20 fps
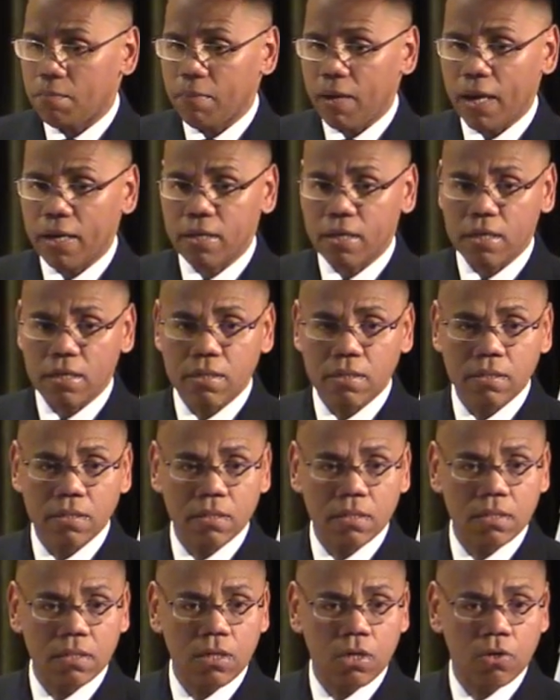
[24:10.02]
Mike, and,
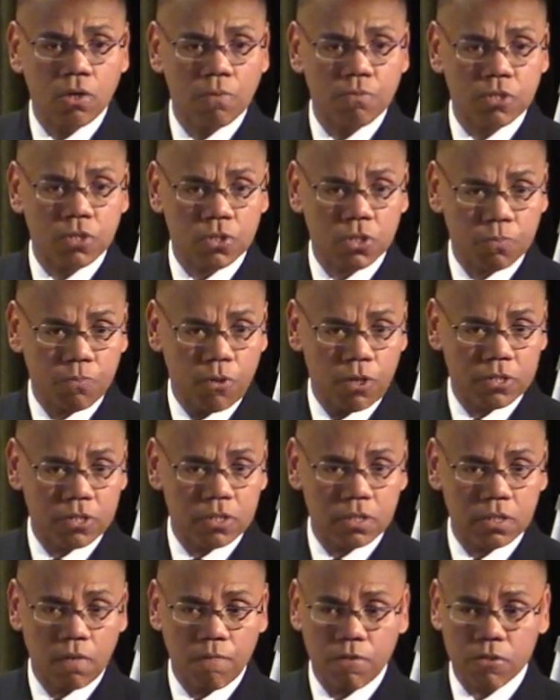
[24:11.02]
you know, he was
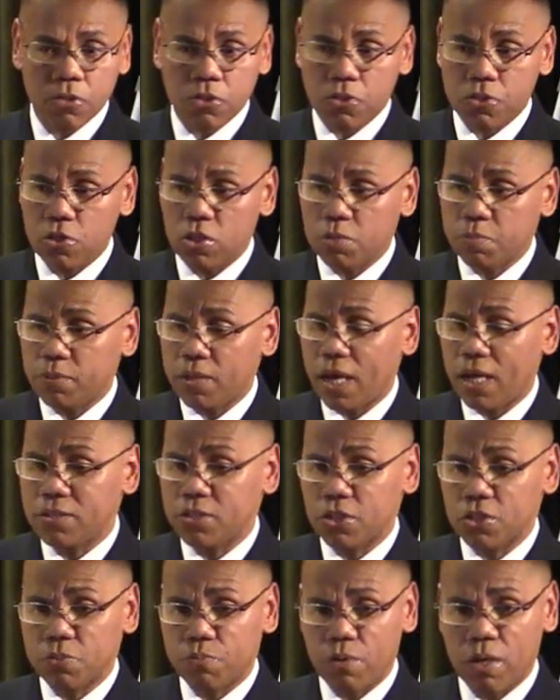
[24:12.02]
expressing some of his concerns. But not
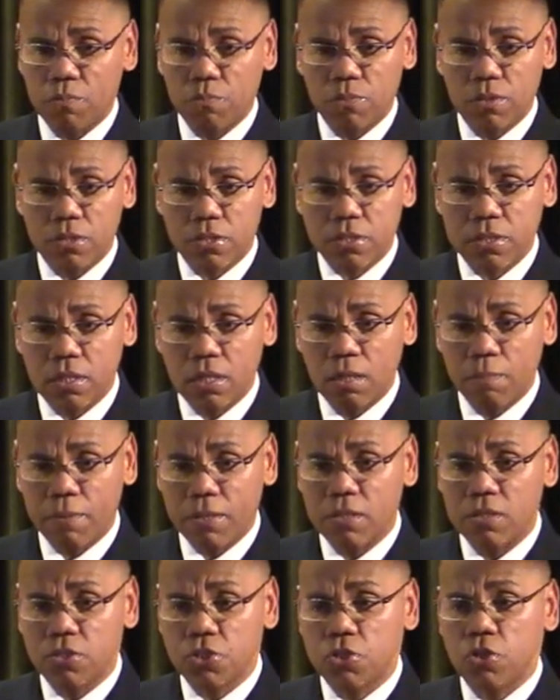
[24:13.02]
just Redwood City,
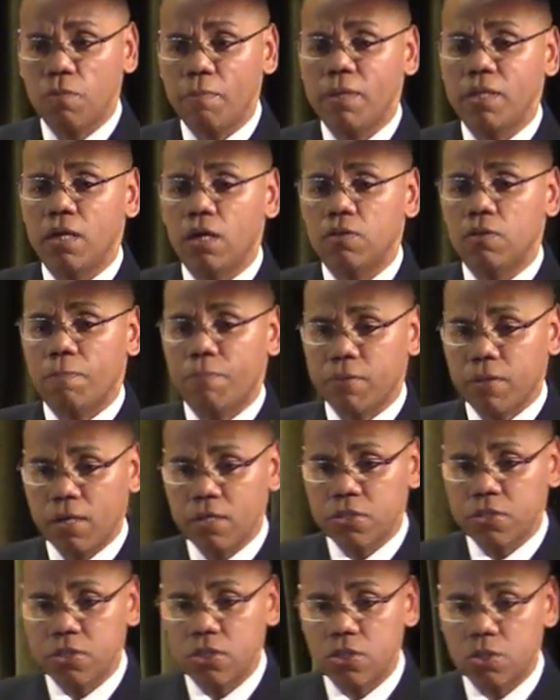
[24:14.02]
but so many other
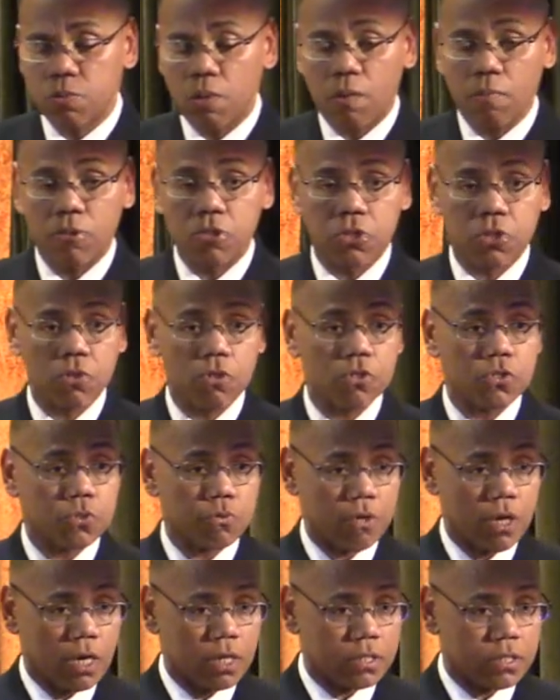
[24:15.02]
places, we were able to
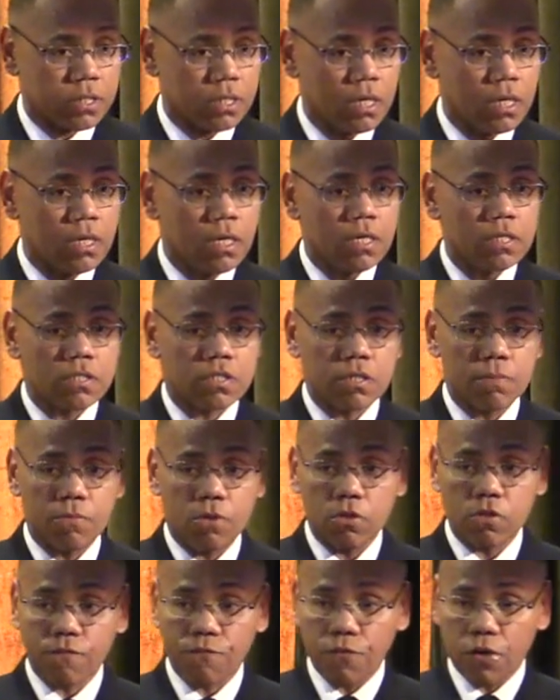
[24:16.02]
address some
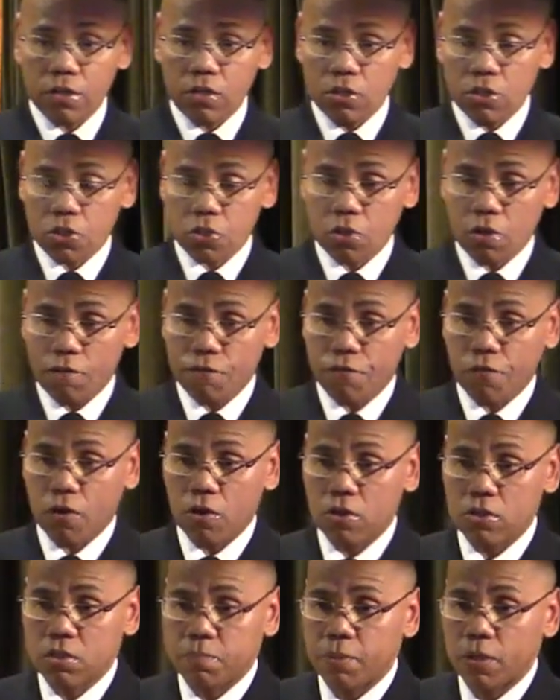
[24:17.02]
of those funding
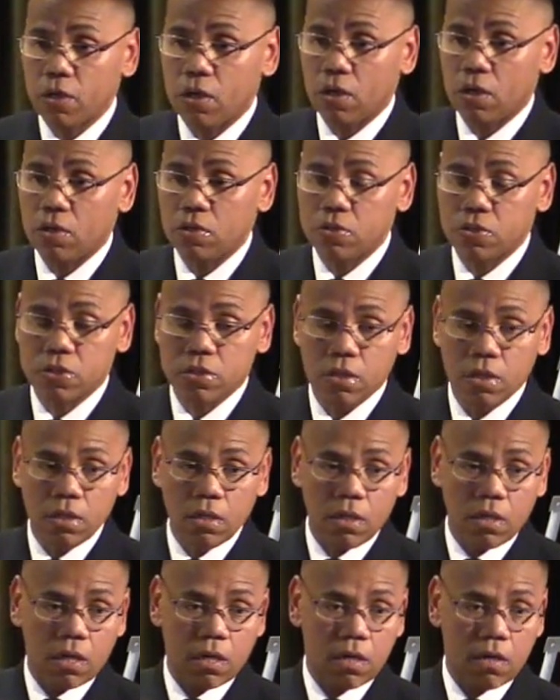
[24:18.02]
shortfalls because
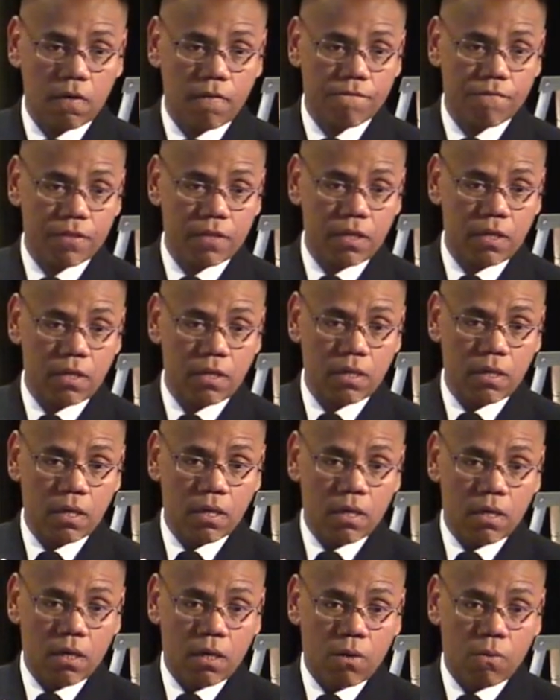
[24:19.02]
of the
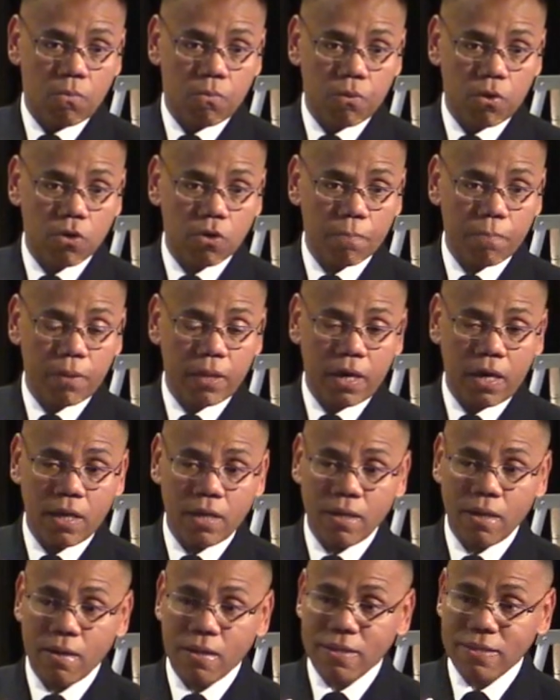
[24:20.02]
work
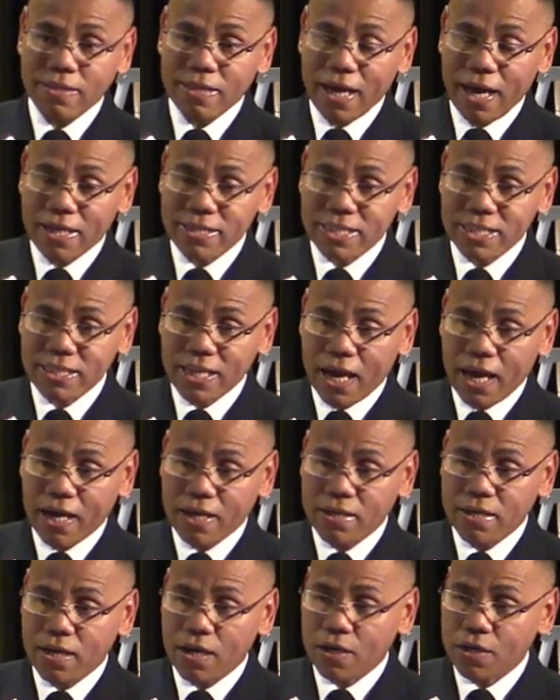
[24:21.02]
plan. That's
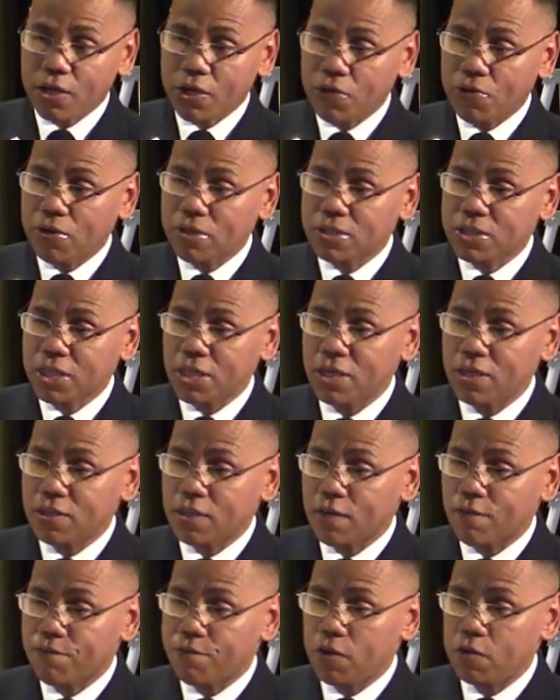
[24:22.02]
not a guarantee
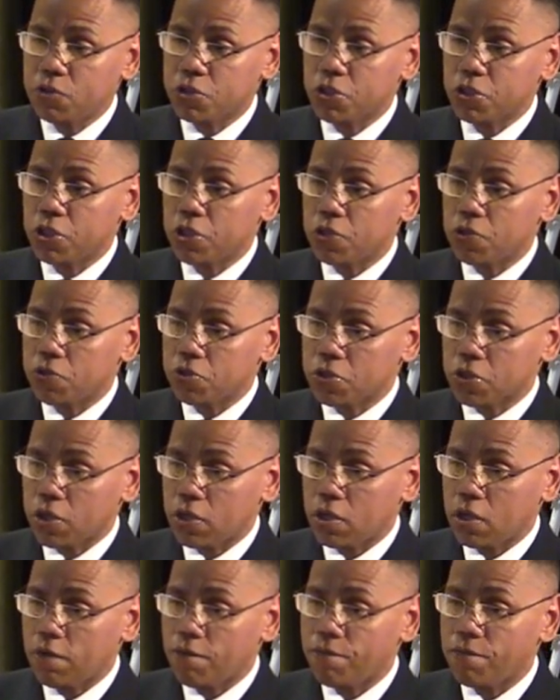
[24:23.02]
that future years are
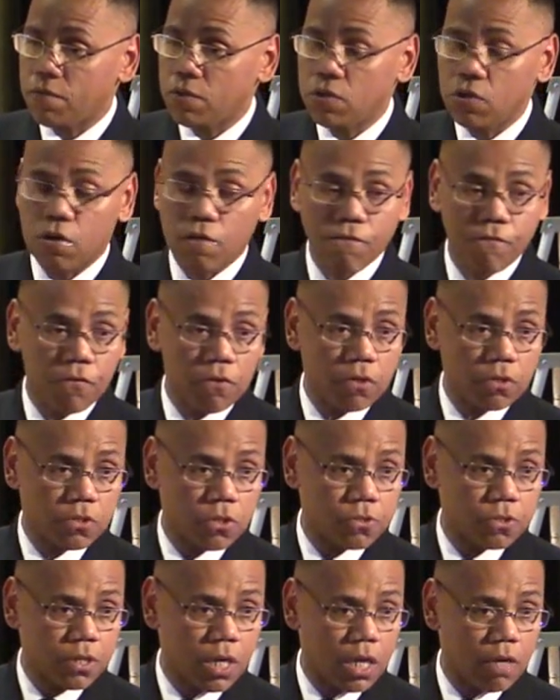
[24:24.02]
going to, you know, afford
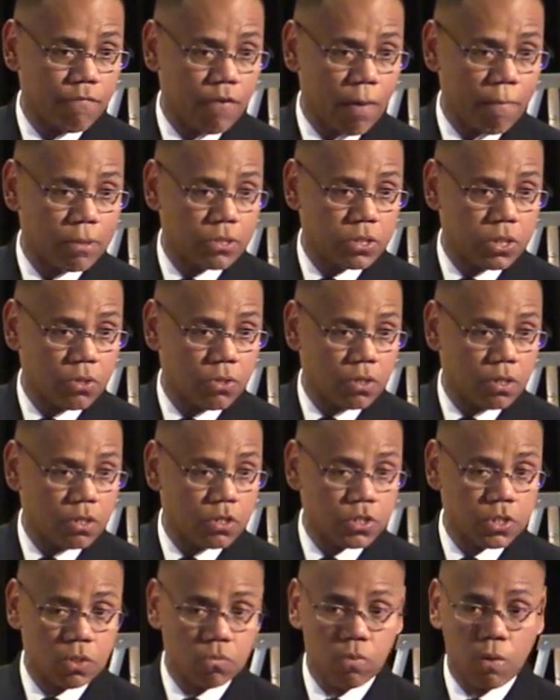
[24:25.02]
us those kind of
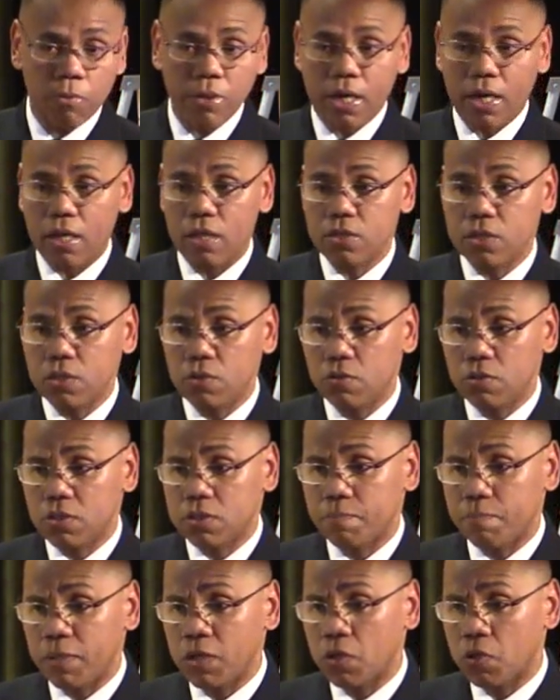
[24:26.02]
opportunities. So what we got to do
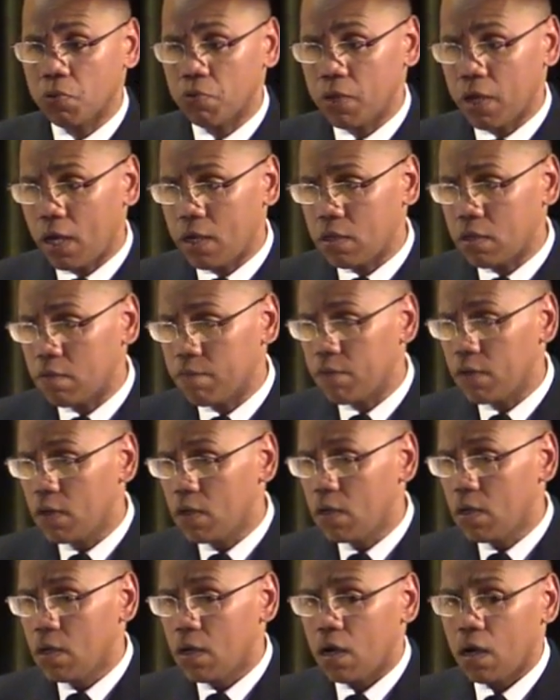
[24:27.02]
is be creative,
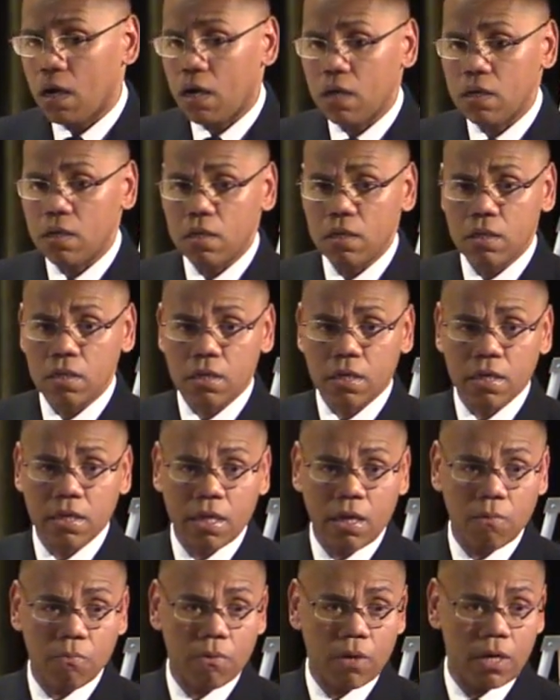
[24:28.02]

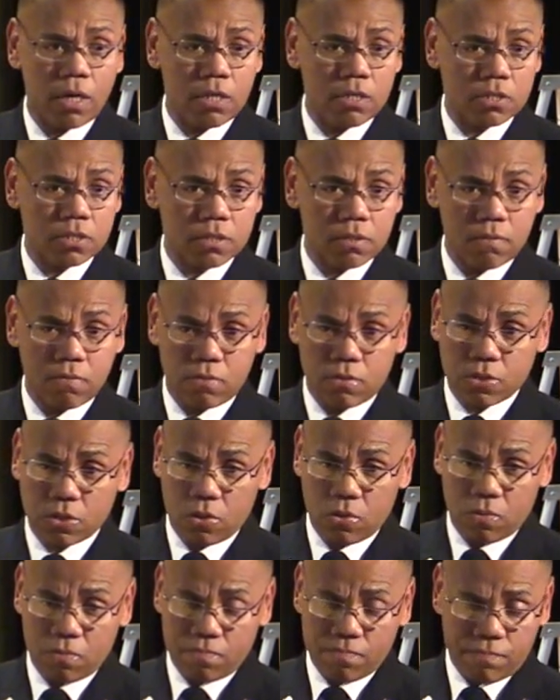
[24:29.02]
looking at ways.
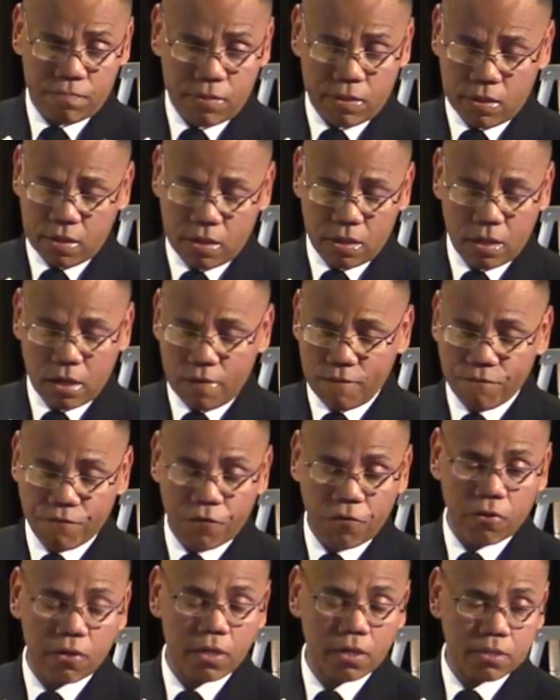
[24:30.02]
So
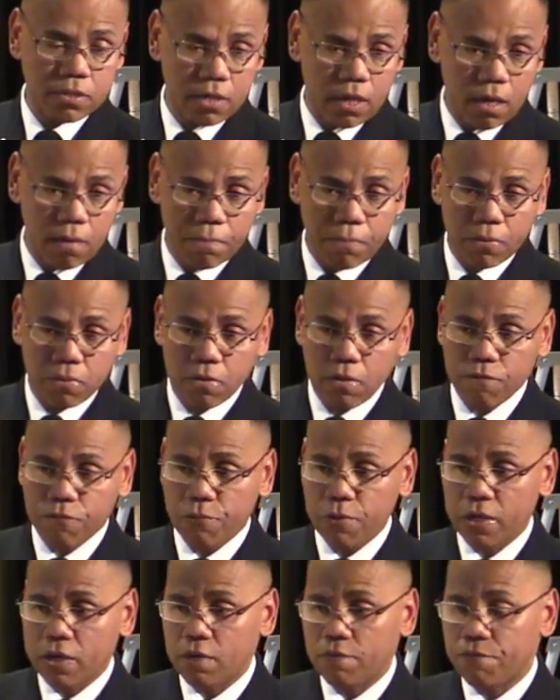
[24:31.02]
for an example,
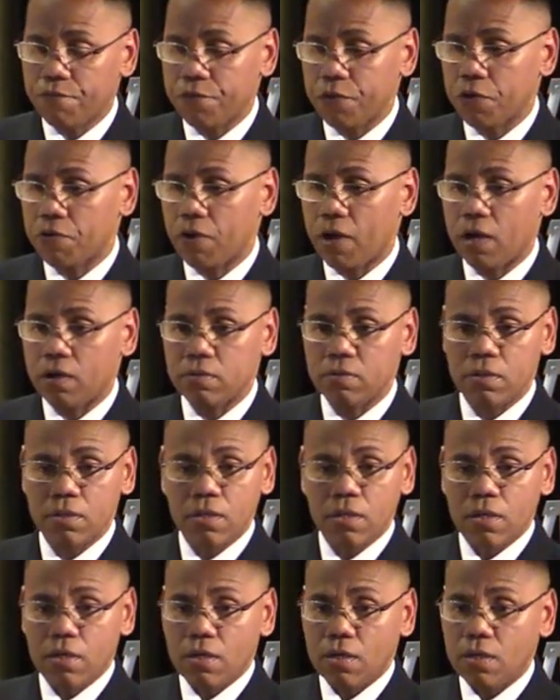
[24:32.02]
if we can figure out,
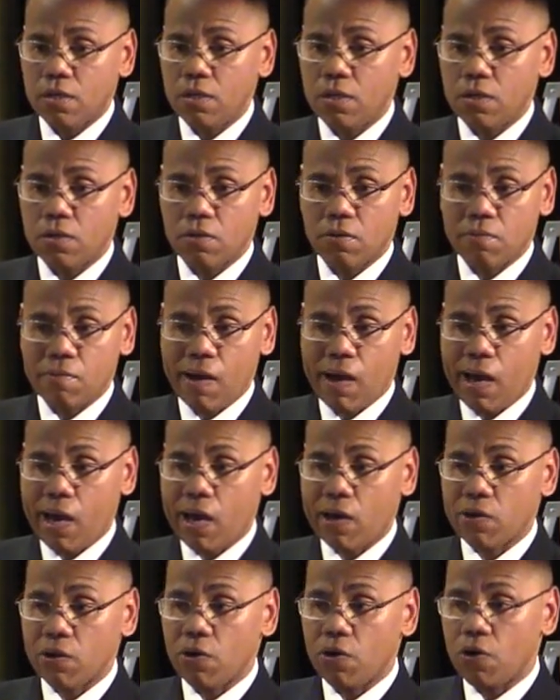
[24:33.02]
you know,
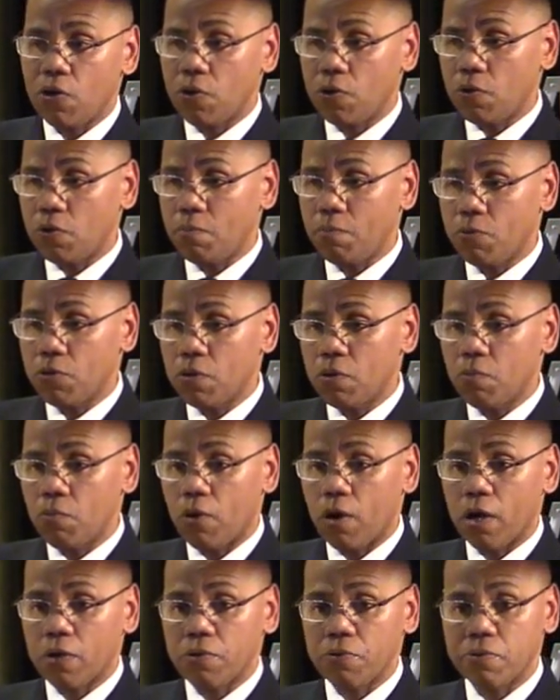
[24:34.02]
how to hold more
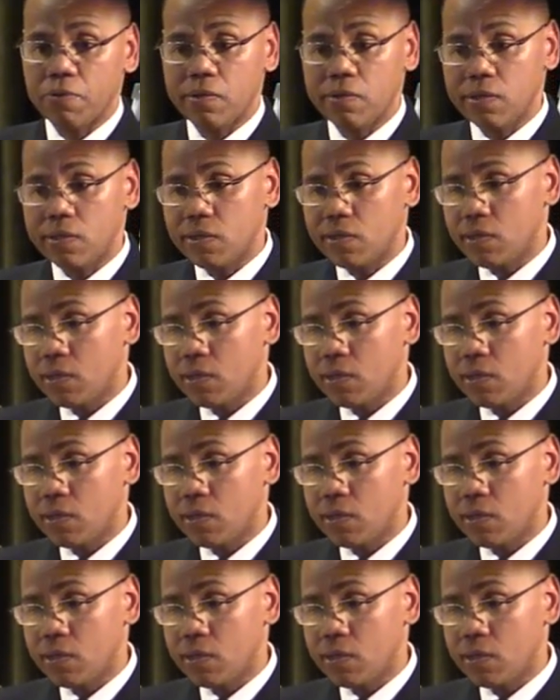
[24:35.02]
water